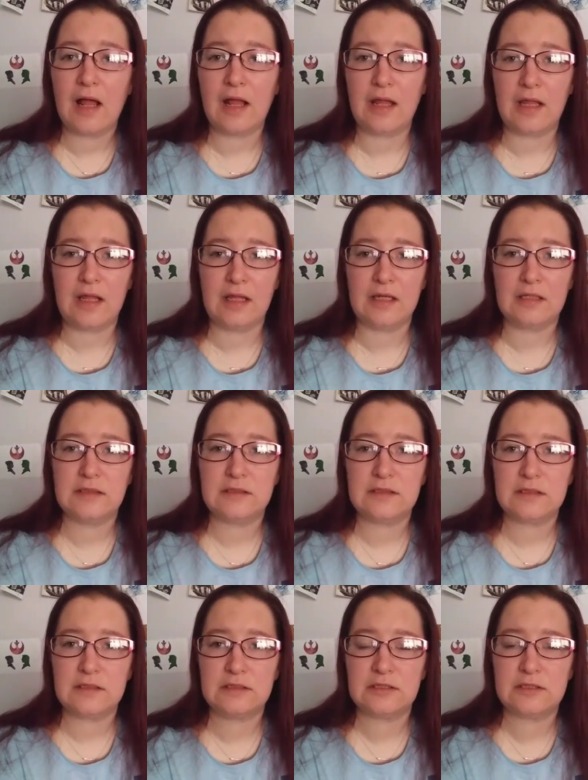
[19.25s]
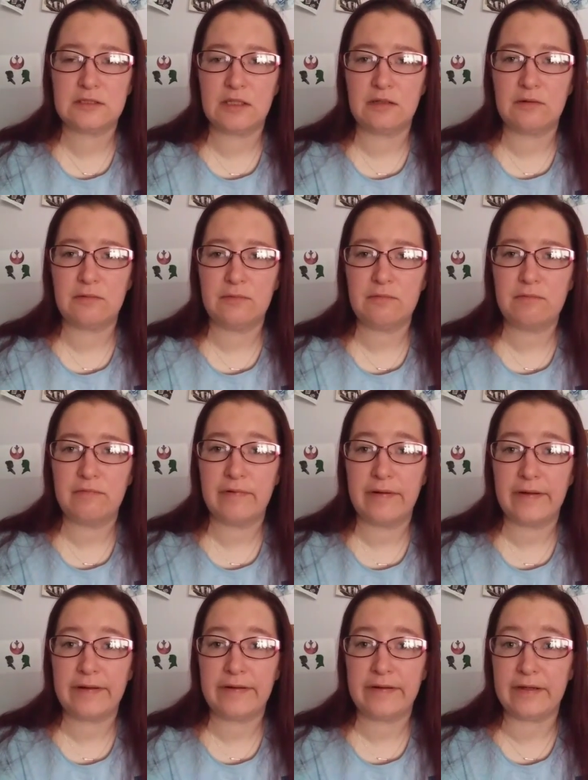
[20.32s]
And so
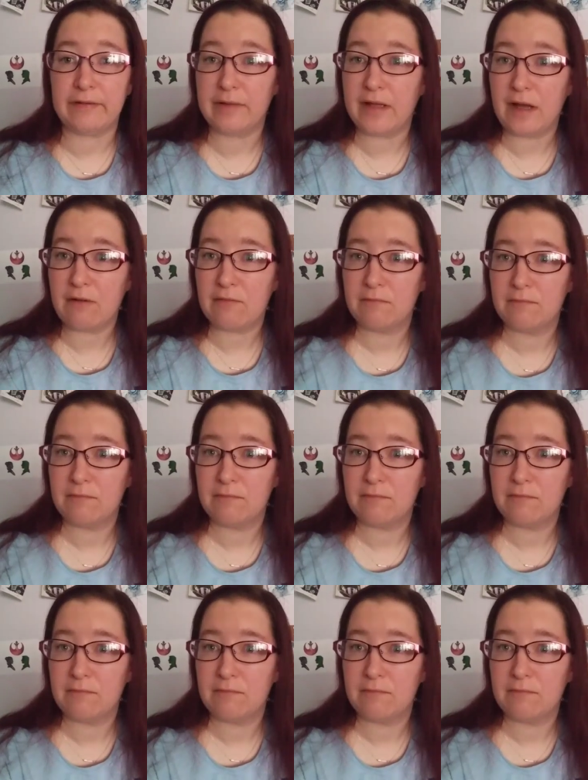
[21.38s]
here we go.